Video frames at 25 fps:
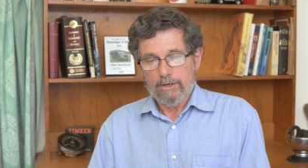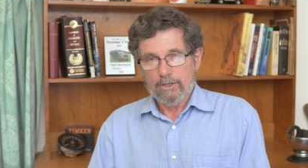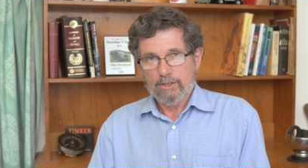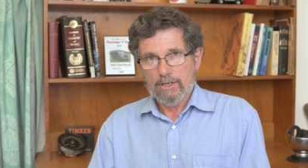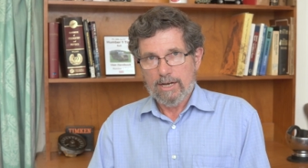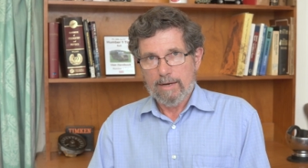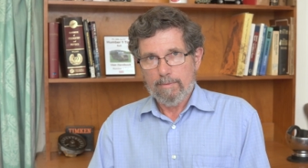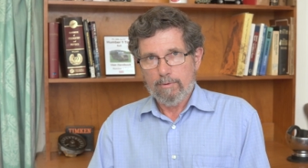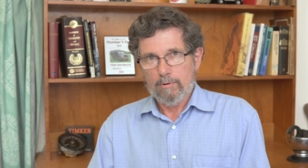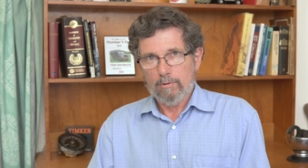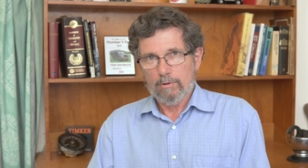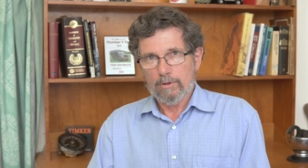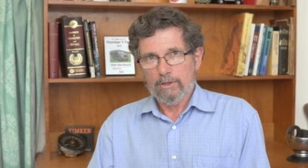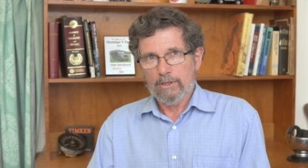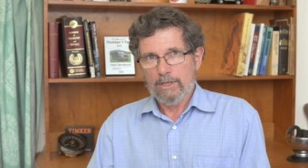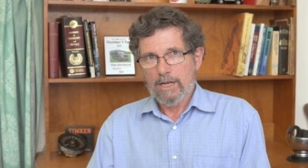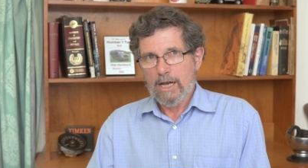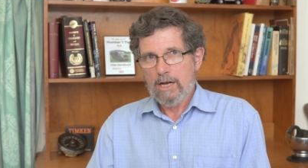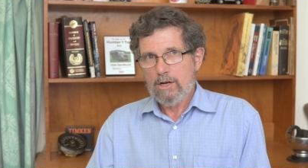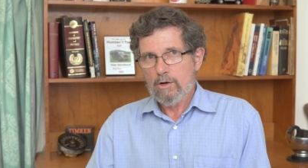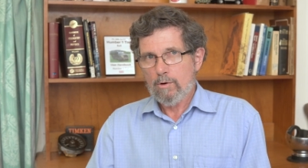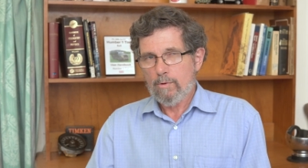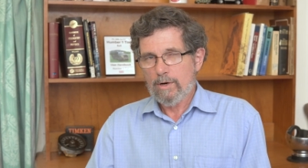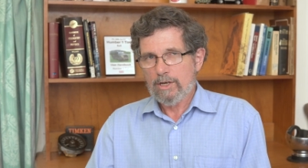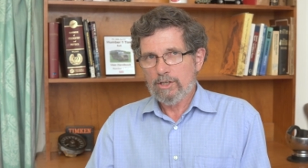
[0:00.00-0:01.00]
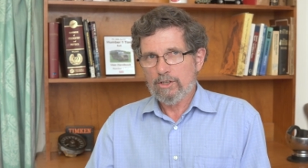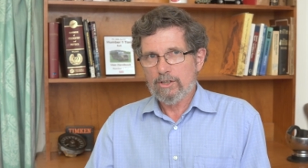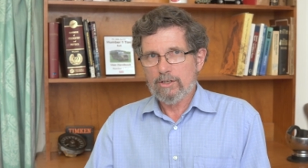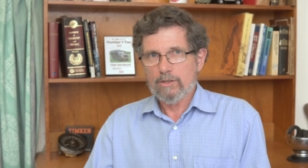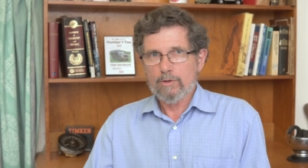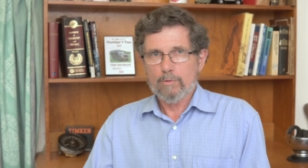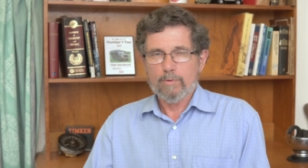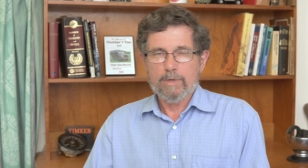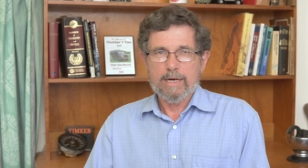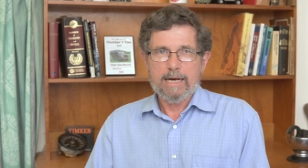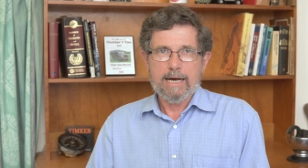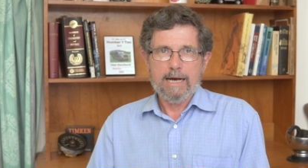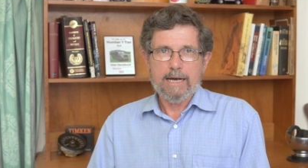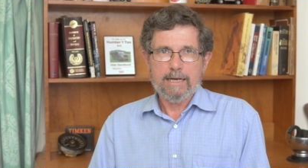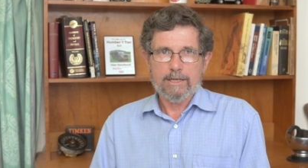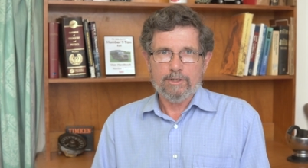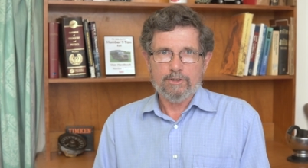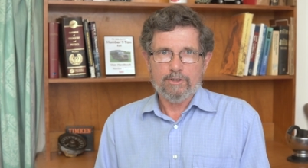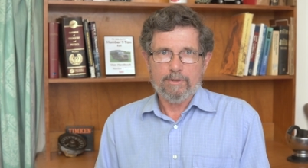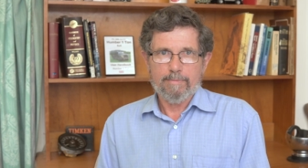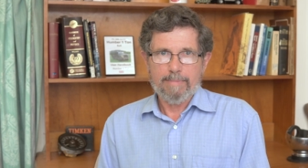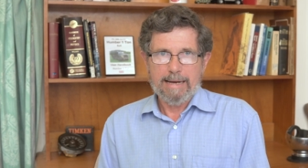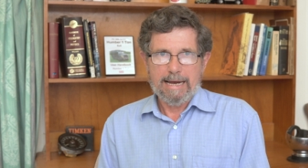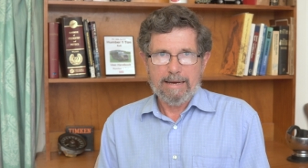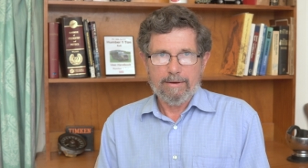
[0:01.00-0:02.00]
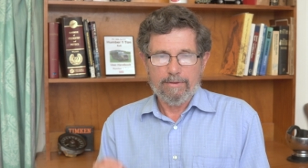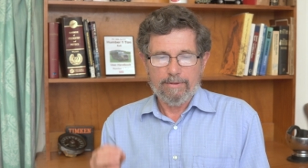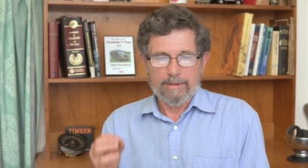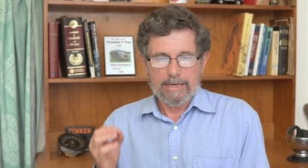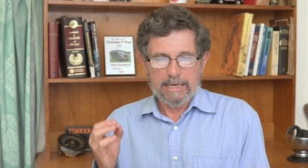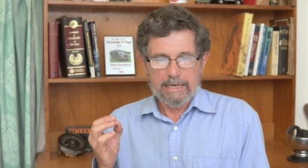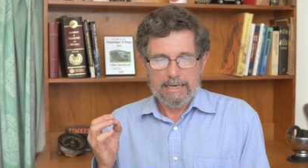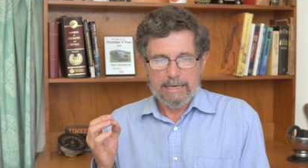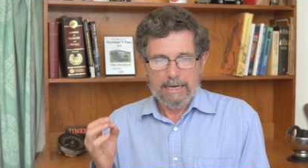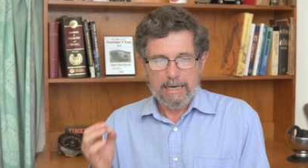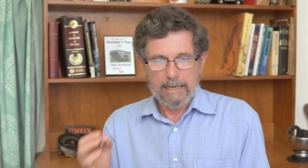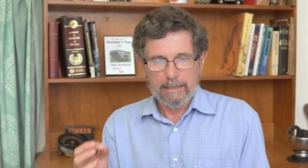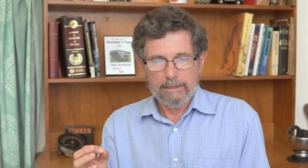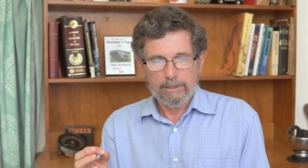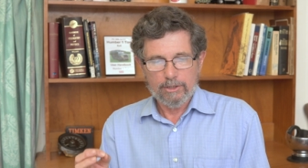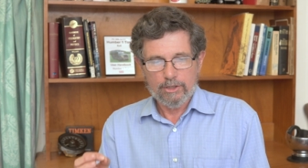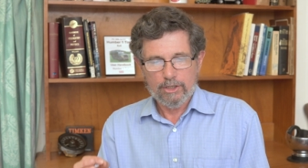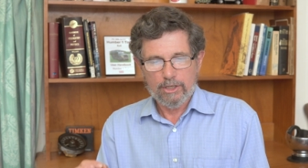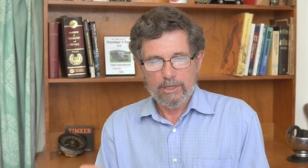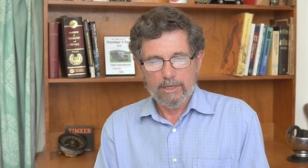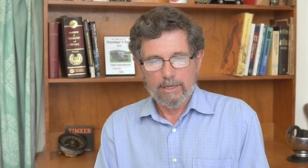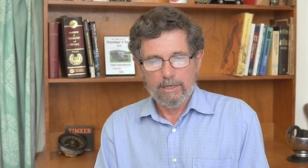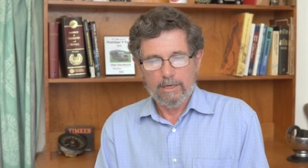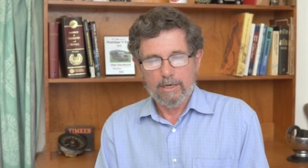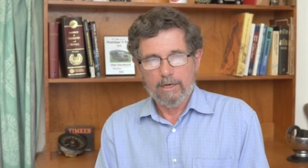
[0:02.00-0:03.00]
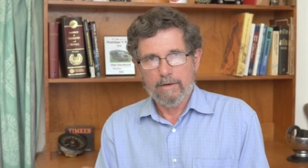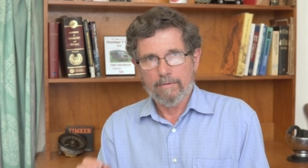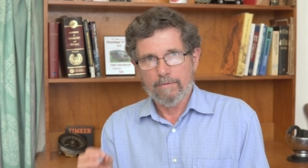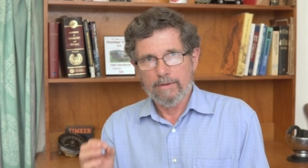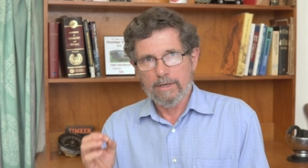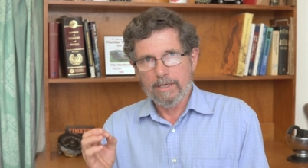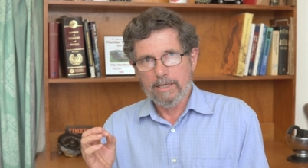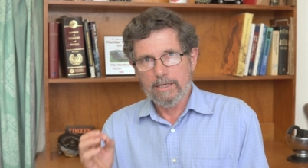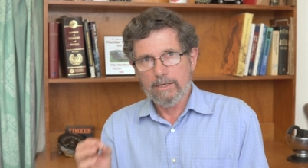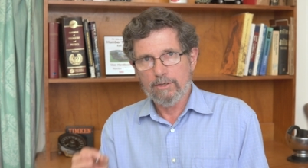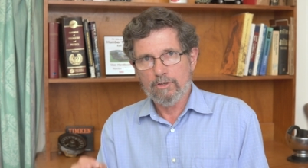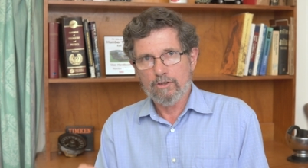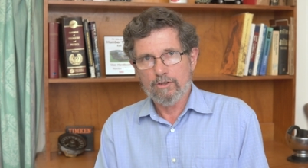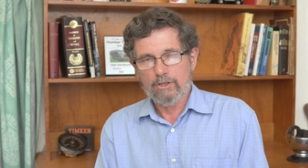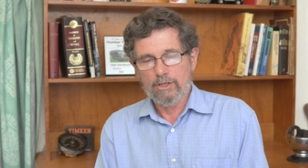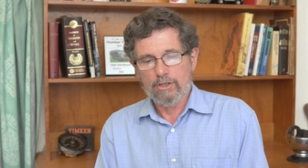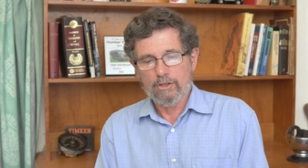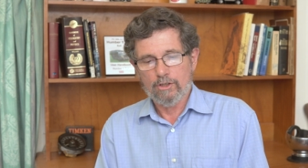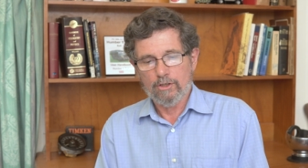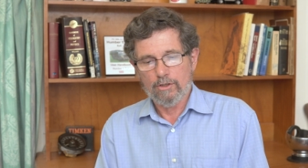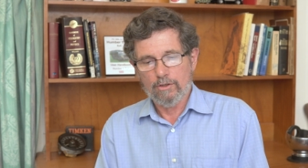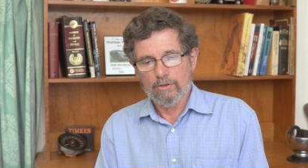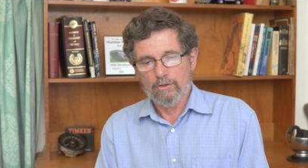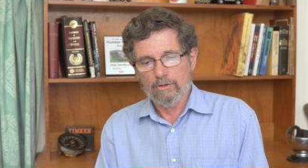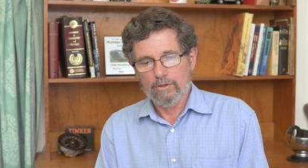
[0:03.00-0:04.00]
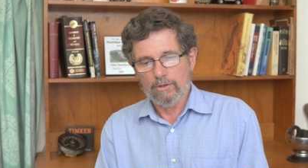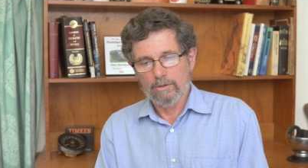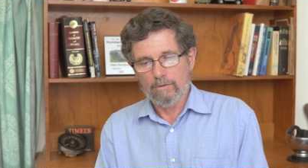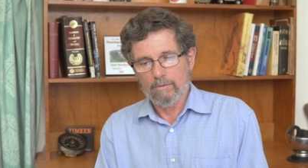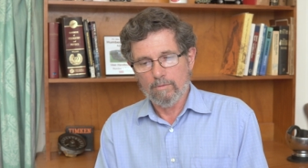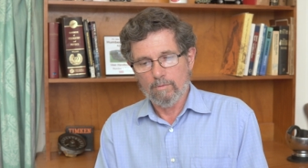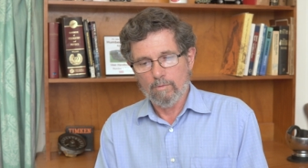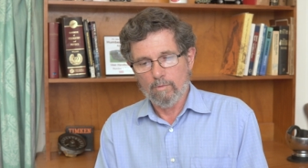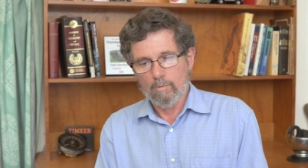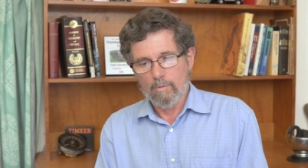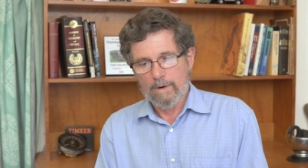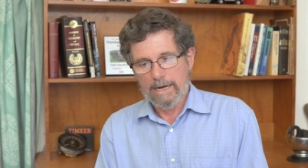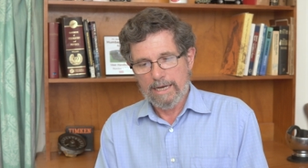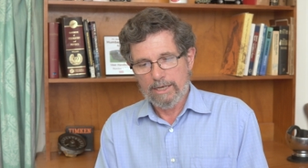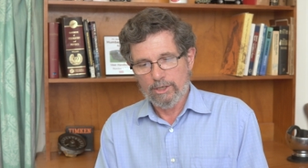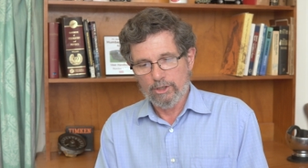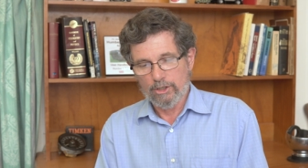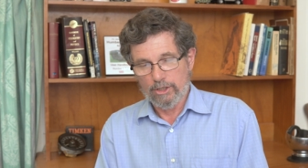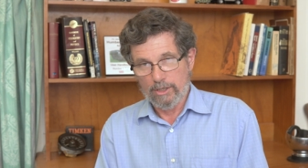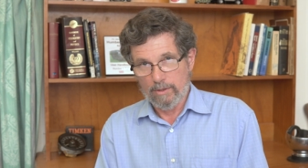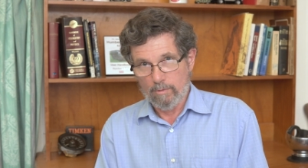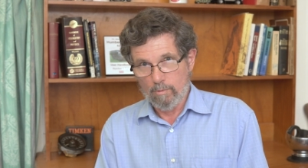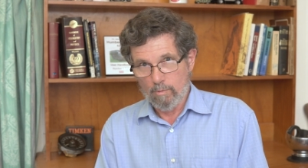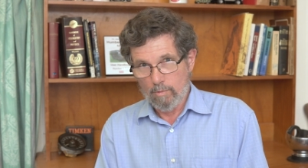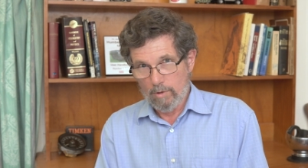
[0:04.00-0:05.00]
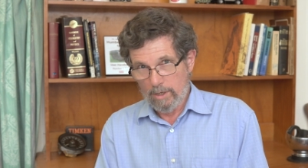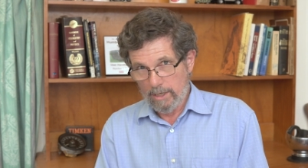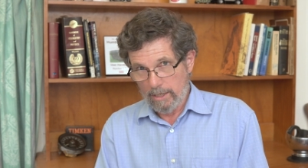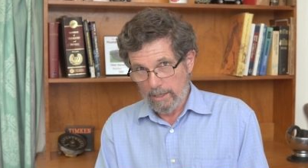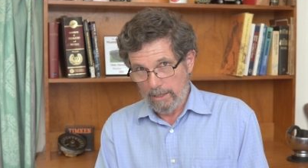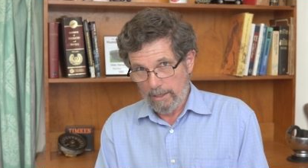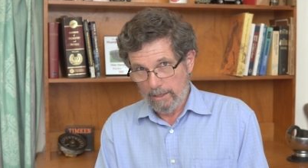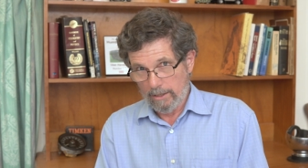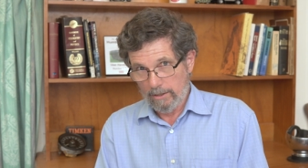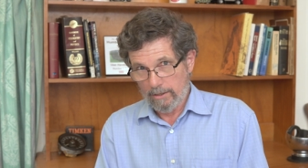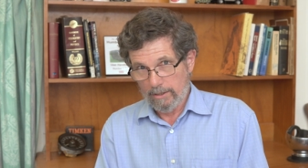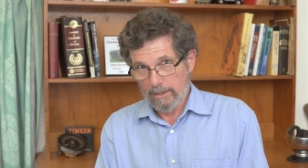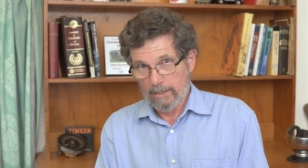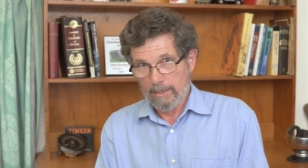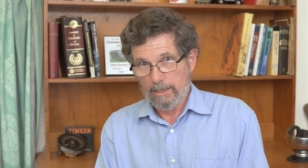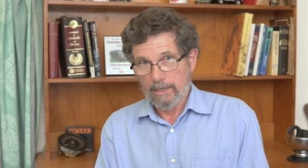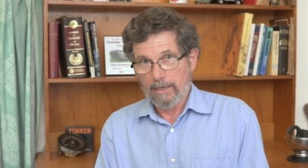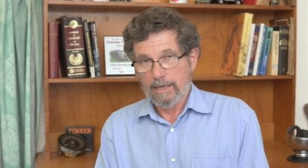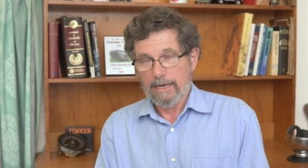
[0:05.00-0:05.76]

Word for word: For example, no questions were asked about the culture of the institution where she worked.